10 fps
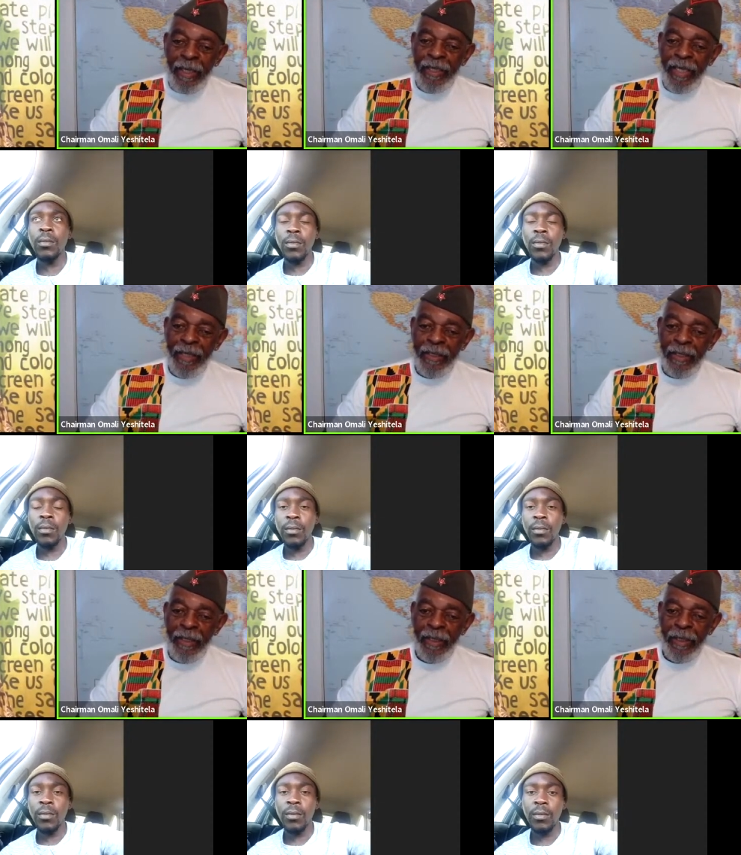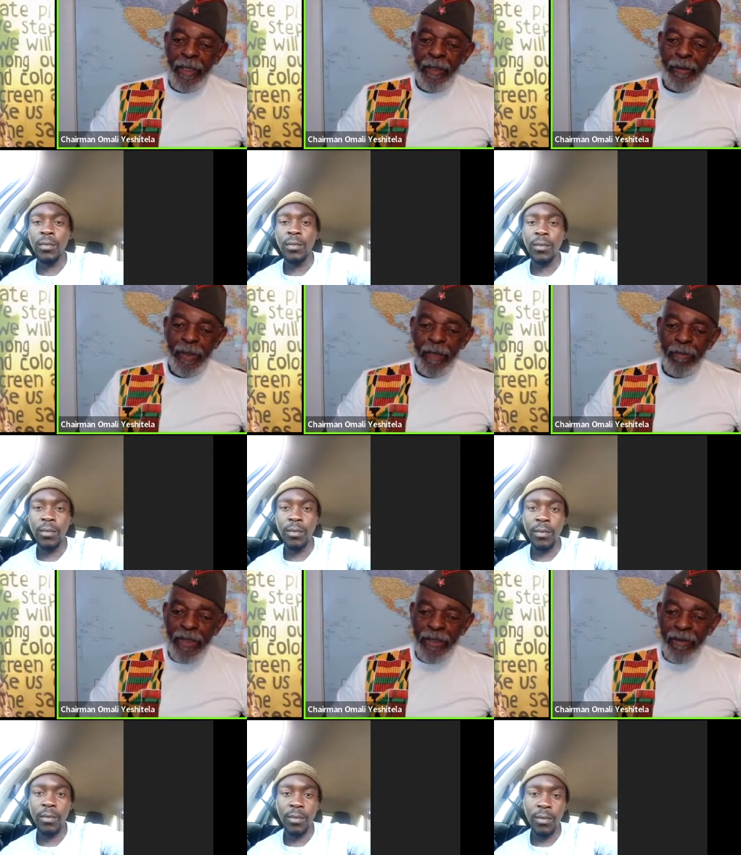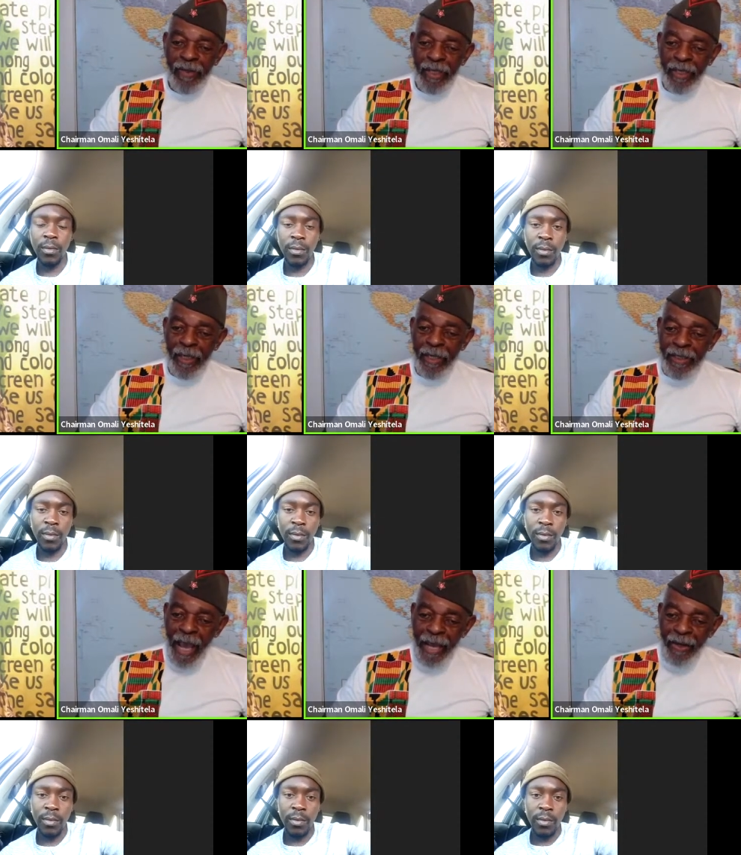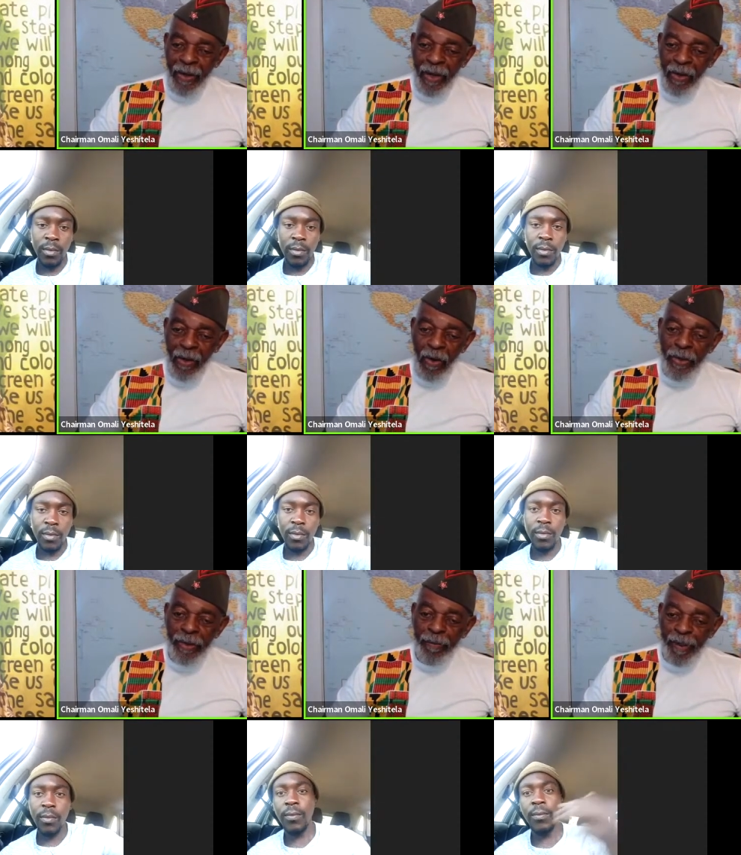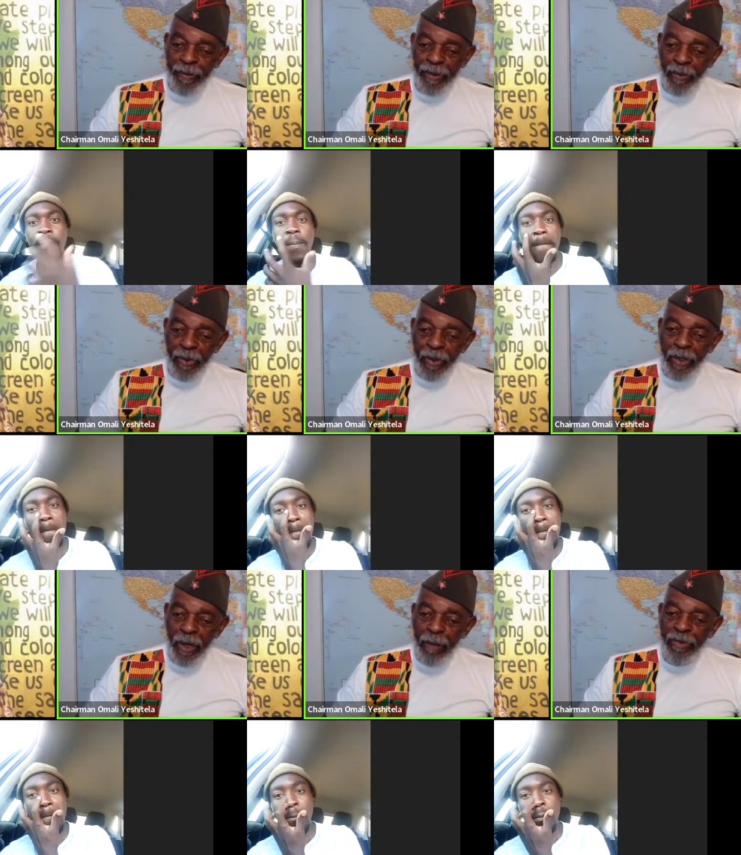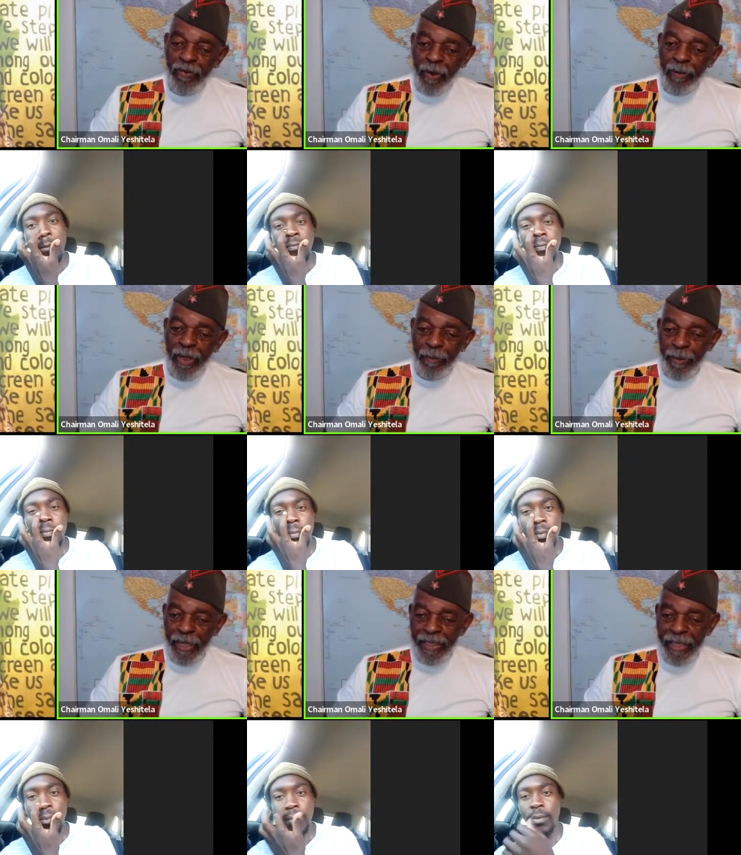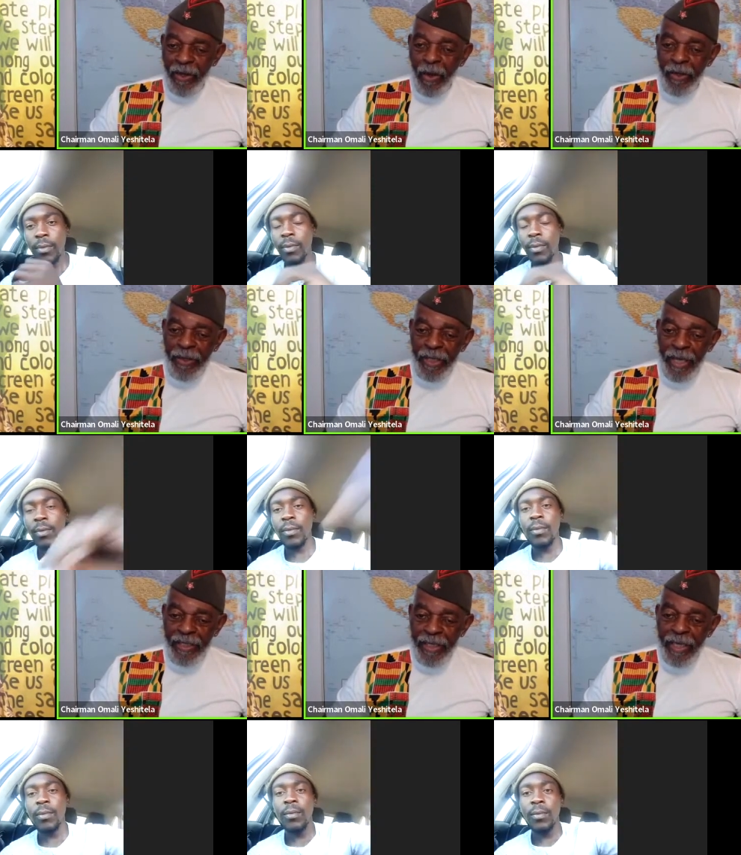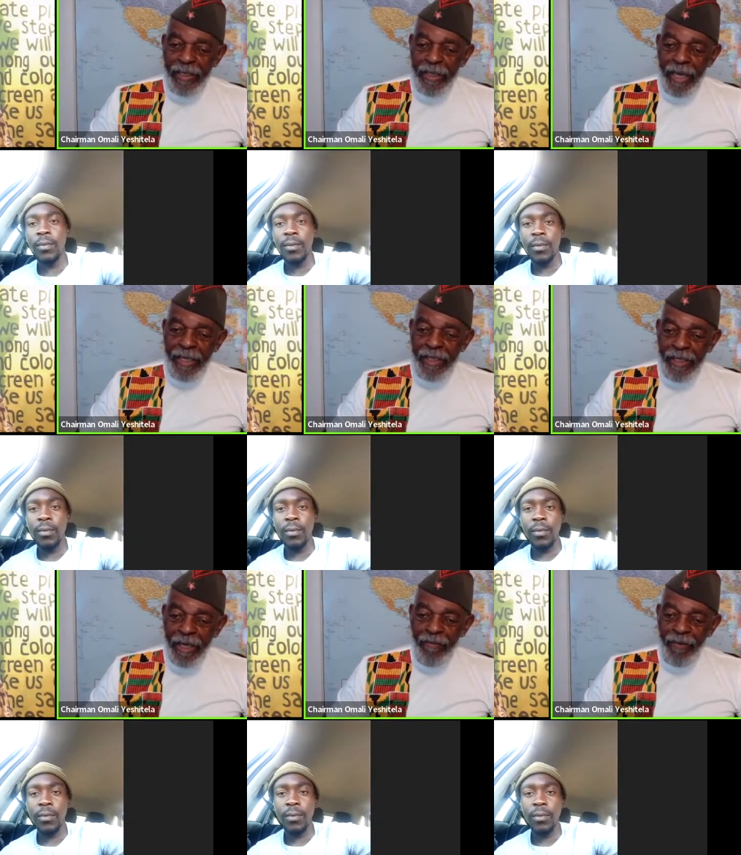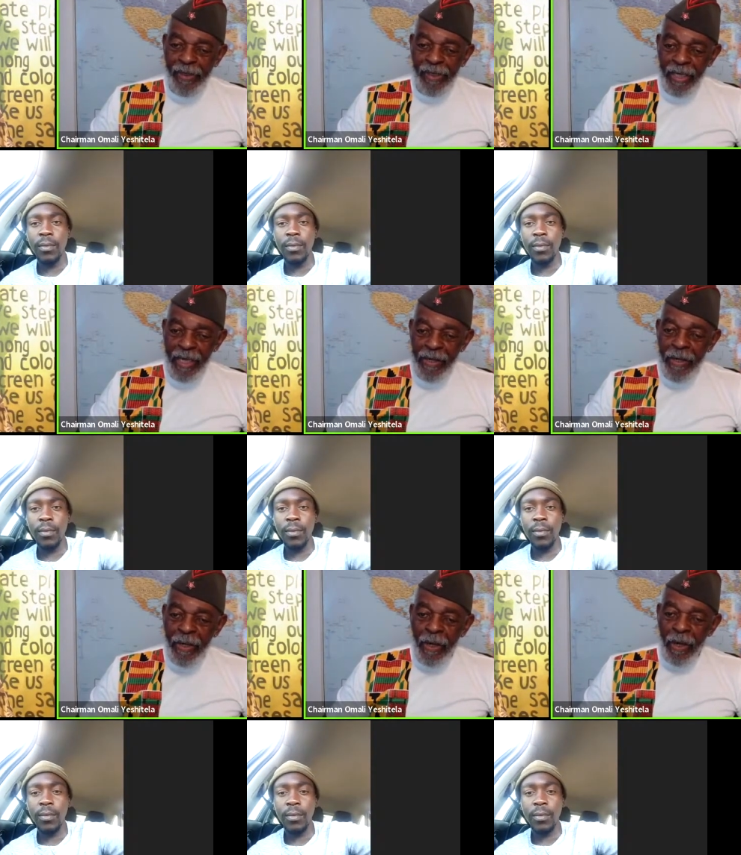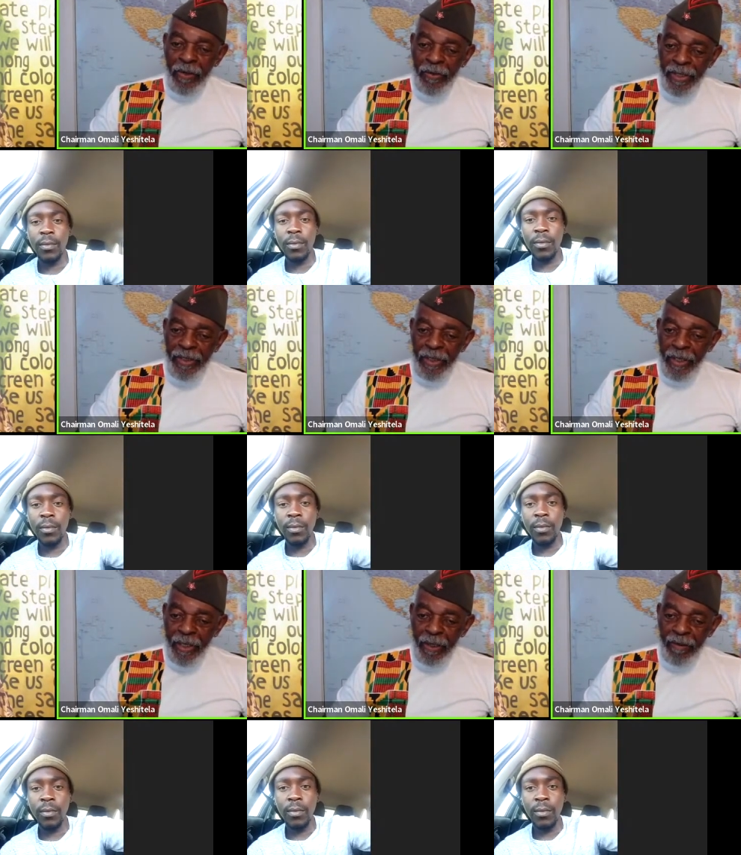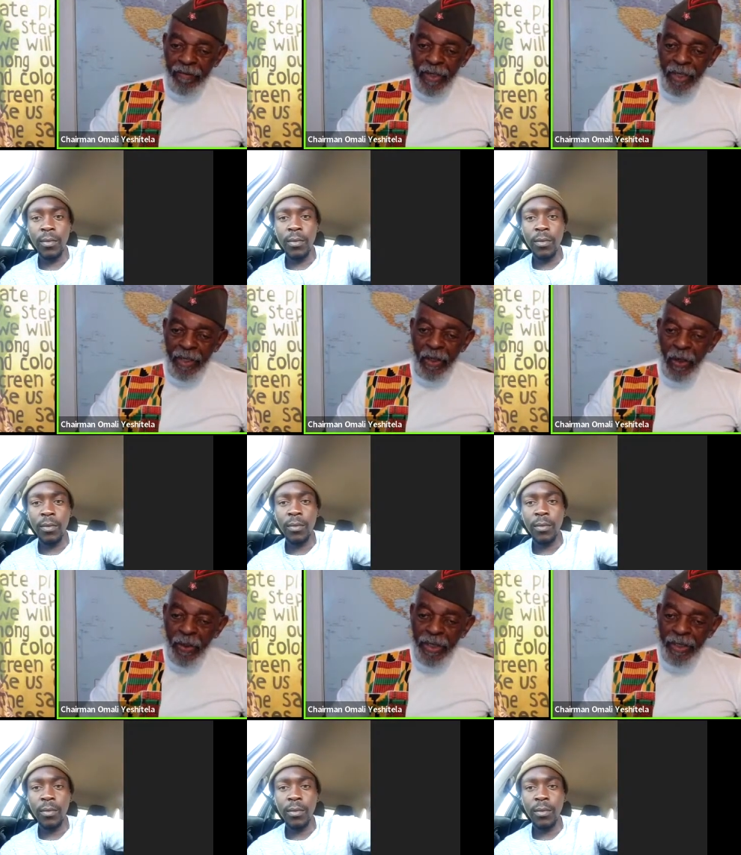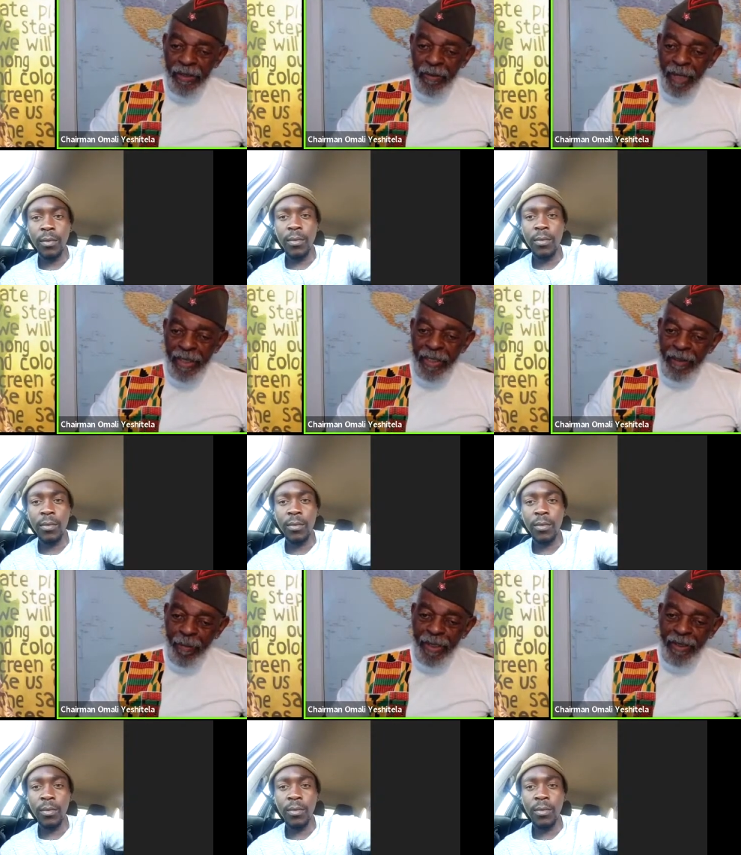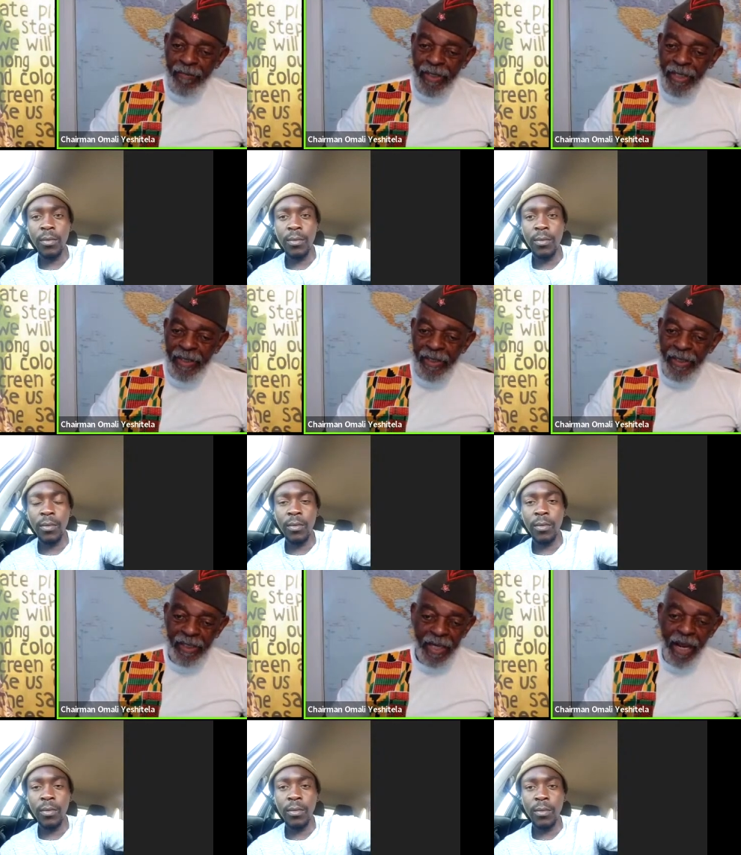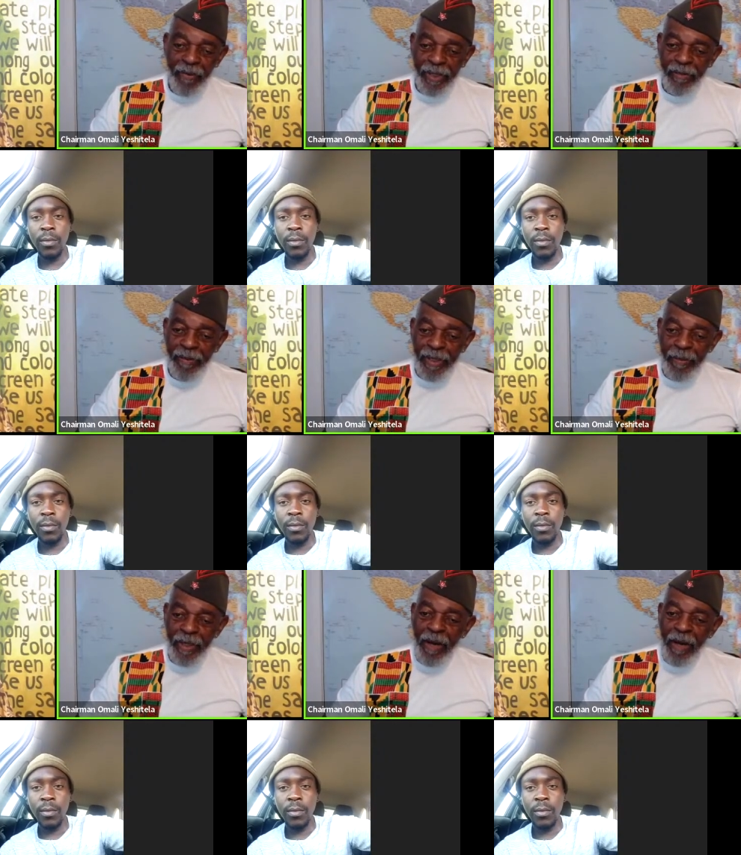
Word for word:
Speaker 1: that uh, uh, that much of the attack uh, on the peoples of the world comes from a place they call the United States that itself is a creature of colonialism at the expense of indigenous and African people.